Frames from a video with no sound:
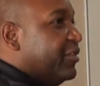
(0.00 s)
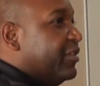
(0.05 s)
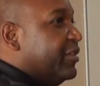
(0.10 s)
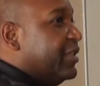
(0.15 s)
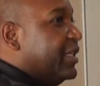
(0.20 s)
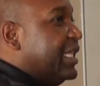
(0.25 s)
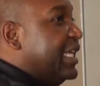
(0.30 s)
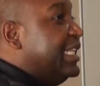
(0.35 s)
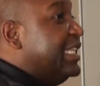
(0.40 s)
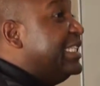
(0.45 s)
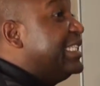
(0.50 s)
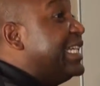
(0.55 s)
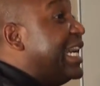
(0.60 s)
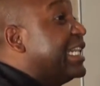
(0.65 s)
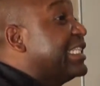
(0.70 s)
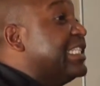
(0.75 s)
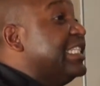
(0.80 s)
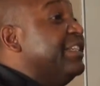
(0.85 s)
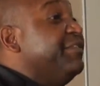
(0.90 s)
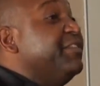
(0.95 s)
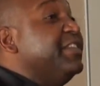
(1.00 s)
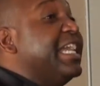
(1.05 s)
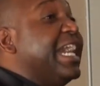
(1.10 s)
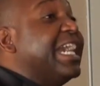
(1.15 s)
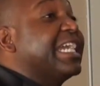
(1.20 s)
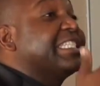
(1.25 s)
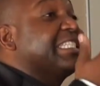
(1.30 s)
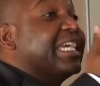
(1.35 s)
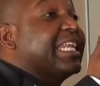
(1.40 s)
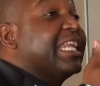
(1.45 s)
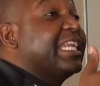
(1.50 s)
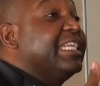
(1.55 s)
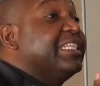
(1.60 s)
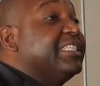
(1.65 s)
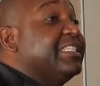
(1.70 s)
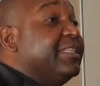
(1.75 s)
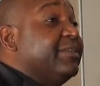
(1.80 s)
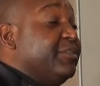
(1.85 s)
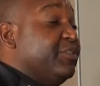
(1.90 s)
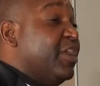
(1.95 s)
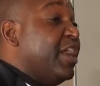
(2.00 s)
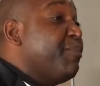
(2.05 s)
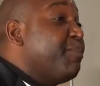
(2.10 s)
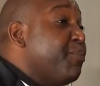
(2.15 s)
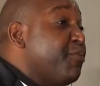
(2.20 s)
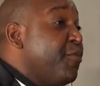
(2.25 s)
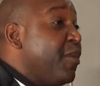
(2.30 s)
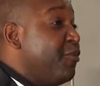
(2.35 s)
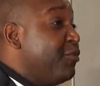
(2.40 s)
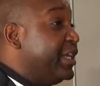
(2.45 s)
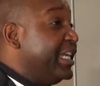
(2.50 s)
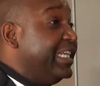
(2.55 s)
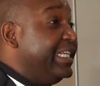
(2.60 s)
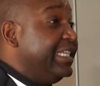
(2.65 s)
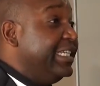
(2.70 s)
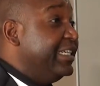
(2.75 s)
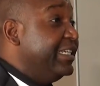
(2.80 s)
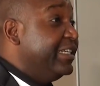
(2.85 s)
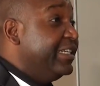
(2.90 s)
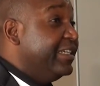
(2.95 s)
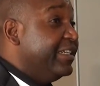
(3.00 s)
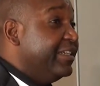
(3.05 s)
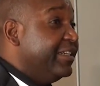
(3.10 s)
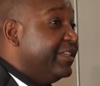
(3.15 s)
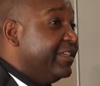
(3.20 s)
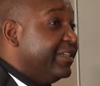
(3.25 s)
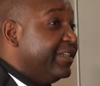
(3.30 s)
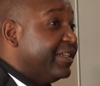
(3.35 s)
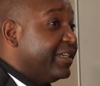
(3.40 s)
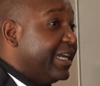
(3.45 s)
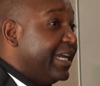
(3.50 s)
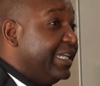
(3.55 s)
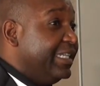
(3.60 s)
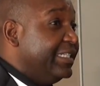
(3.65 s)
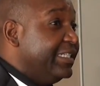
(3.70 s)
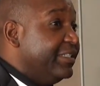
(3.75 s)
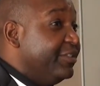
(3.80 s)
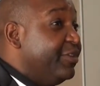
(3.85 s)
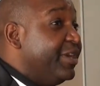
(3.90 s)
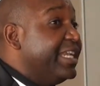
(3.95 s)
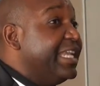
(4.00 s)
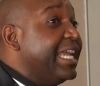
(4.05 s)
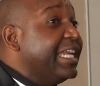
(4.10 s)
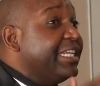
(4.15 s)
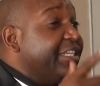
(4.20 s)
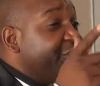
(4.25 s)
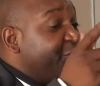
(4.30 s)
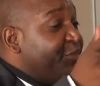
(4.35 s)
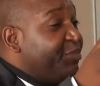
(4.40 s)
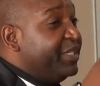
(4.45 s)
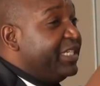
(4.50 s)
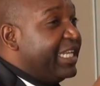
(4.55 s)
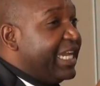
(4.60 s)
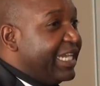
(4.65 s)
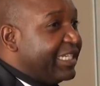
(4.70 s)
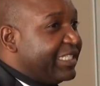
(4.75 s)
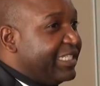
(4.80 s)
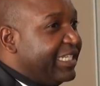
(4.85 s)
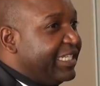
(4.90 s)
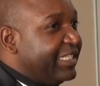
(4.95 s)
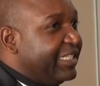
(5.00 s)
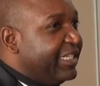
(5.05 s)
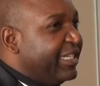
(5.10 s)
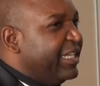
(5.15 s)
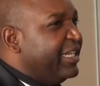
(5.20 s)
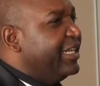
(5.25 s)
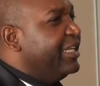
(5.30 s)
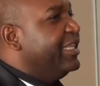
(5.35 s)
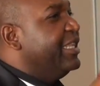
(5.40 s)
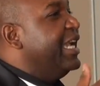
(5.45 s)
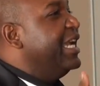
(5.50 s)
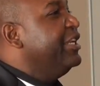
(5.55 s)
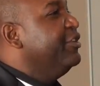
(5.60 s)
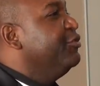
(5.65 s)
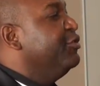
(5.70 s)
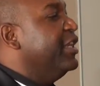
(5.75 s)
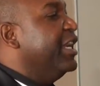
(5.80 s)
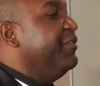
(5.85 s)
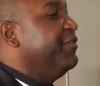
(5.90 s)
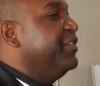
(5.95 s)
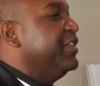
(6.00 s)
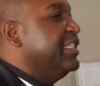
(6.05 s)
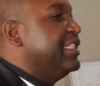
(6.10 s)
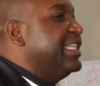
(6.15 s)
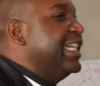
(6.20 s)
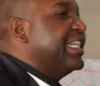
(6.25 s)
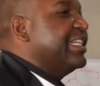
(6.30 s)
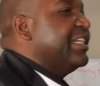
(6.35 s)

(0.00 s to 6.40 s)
then it even accelerated. You are poor already. Right? You are likely to be in an accident. Then you even take